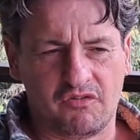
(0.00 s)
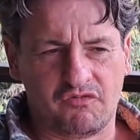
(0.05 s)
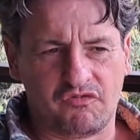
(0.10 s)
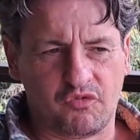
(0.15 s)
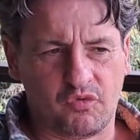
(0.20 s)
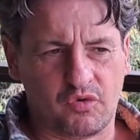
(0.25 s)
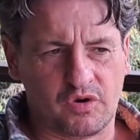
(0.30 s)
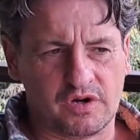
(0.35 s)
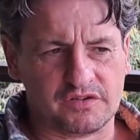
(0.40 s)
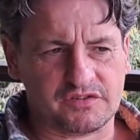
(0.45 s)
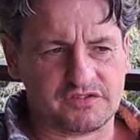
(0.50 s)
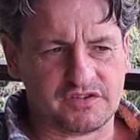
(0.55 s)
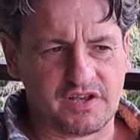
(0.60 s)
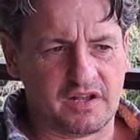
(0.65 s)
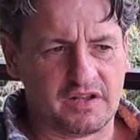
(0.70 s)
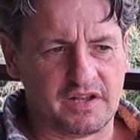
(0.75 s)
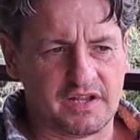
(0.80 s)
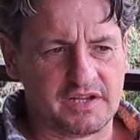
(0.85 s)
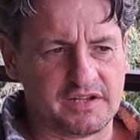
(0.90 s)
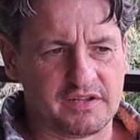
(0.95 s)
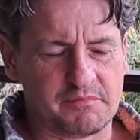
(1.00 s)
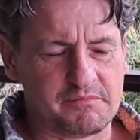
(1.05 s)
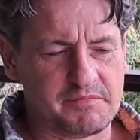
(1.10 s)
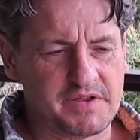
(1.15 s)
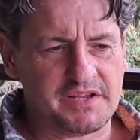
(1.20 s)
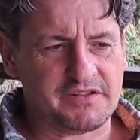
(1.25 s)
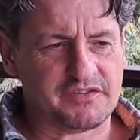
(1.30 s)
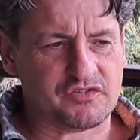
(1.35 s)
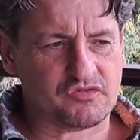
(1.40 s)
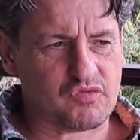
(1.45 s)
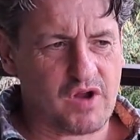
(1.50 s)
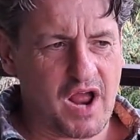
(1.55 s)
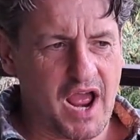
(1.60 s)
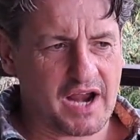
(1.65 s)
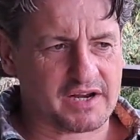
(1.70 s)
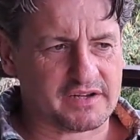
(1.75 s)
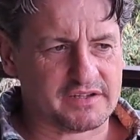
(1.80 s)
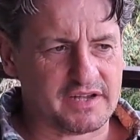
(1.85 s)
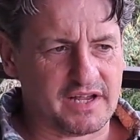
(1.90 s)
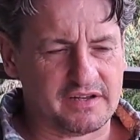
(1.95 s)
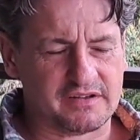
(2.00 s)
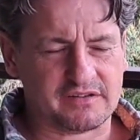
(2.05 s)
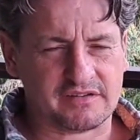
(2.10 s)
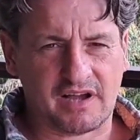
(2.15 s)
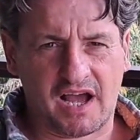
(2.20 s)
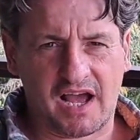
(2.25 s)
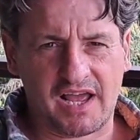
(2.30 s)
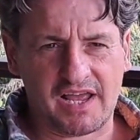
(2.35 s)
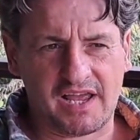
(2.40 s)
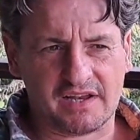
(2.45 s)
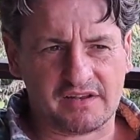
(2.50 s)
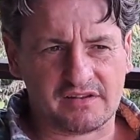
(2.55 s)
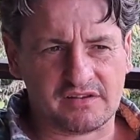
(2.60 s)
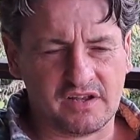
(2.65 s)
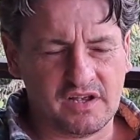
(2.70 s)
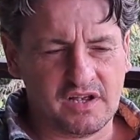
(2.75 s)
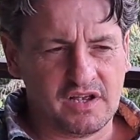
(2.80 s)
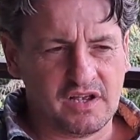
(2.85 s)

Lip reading: for selling the meat direct and tie it